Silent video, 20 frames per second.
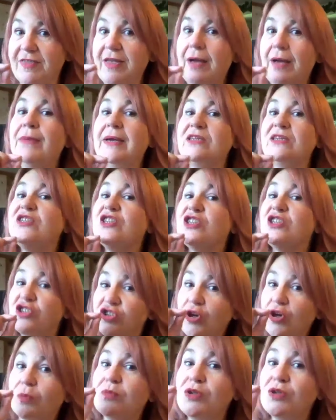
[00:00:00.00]
That means it
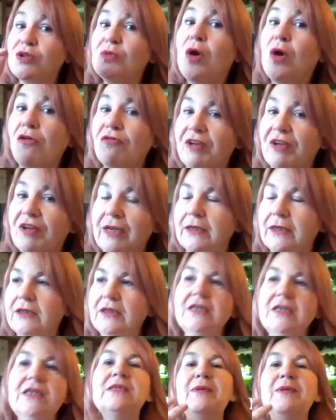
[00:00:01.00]
stops you coughing,
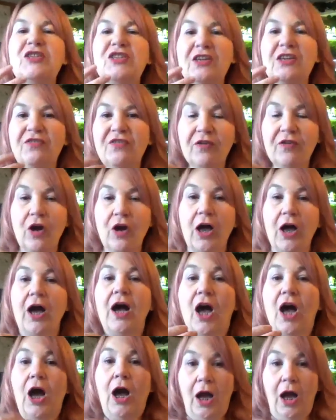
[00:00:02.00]
especially if you've got
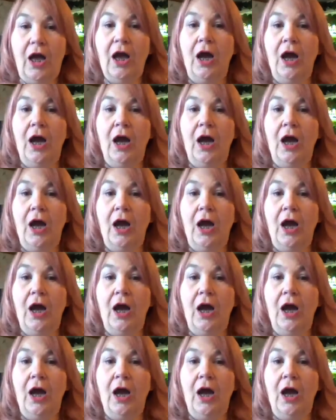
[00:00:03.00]
a